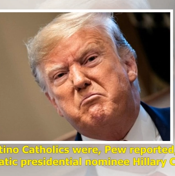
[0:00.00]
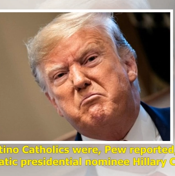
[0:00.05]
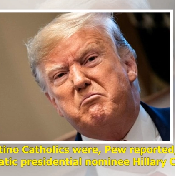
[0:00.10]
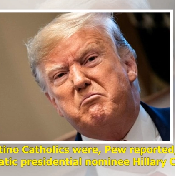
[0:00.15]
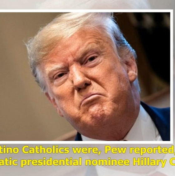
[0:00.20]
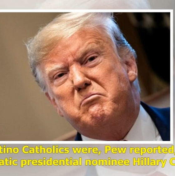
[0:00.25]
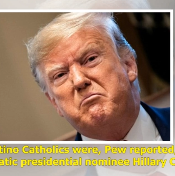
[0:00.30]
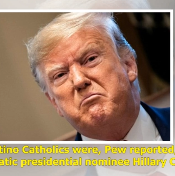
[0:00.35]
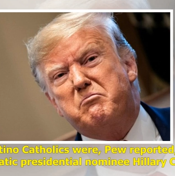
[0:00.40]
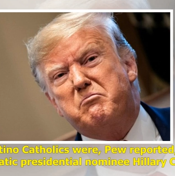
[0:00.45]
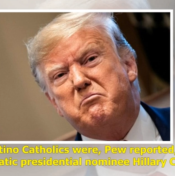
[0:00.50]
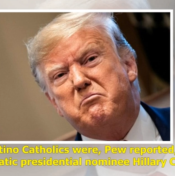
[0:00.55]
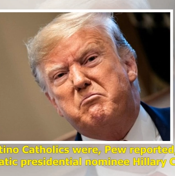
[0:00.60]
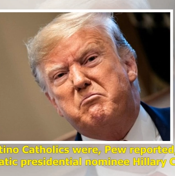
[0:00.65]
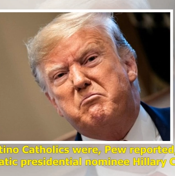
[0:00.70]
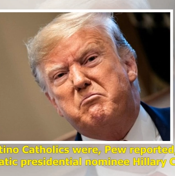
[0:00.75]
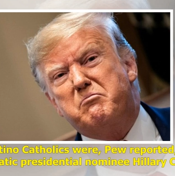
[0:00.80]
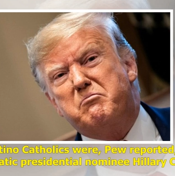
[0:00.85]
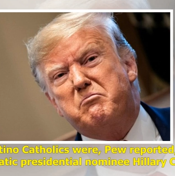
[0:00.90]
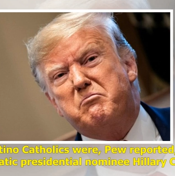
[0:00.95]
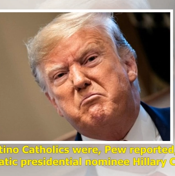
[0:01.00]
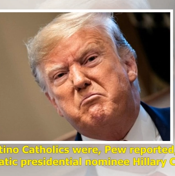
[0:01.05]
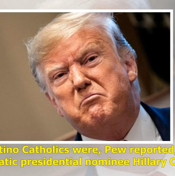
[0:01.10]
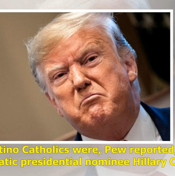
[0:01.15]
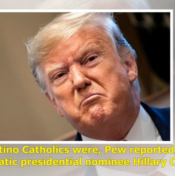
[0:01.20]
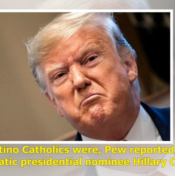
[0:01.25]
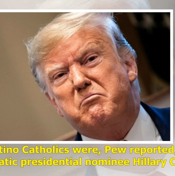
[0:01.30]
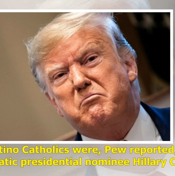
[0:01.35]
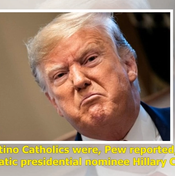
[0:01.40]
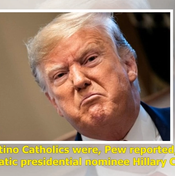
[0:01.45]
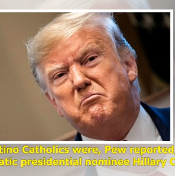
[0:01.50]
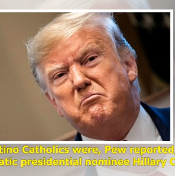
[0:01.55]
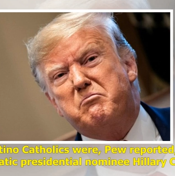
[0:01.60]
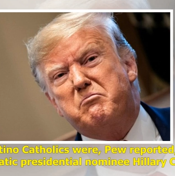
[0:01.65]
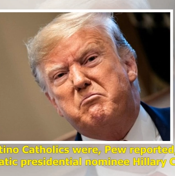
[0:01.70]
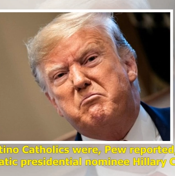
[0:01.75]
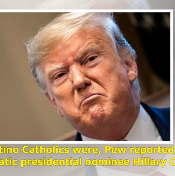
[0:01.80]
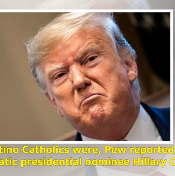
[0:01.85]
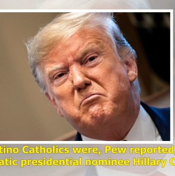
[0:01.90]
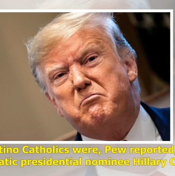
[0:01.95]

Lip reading: (silence)